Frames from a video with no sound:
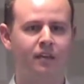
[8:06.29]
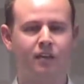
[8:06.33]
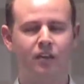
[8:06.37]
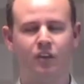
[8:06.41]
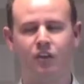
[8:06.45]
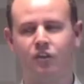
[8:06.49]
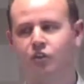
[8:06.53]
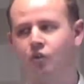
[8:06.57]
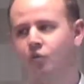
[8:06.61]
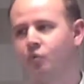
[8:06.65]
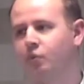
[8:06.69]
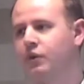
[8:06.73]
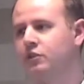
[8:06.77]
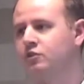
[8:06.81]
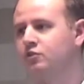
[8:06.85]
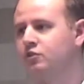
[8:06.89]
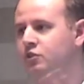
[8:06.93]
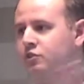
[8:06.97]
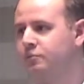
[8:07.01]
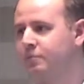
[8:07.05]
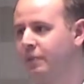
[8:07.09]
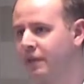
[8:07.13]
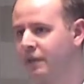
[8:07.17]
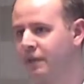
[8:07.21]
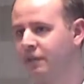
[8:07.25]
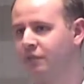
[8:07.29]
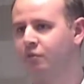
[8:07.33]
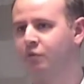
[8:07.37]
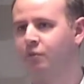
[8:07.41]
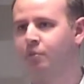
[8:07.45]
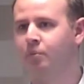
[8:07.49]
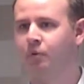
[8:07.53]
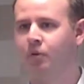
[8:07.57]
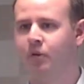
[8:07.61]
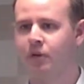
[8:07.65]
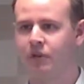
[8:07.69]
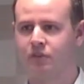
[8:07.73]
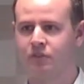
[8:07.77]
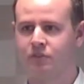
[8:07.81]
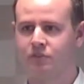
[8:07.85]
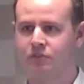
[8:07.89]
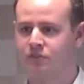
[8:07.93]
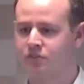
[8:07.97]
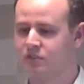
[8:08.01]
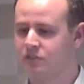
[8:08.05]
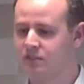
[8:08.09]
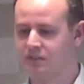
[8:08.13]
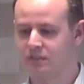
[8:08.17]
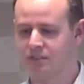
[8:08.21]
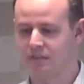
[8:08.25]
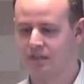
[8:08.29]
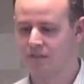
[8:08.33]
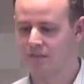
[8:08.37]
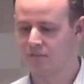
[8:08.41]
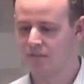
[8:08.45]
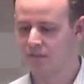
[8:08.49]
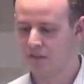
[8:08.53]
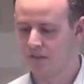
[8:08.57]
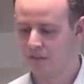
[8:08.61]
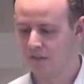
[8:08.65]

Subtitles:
You can do retrospective reporting, all sorts of stuff.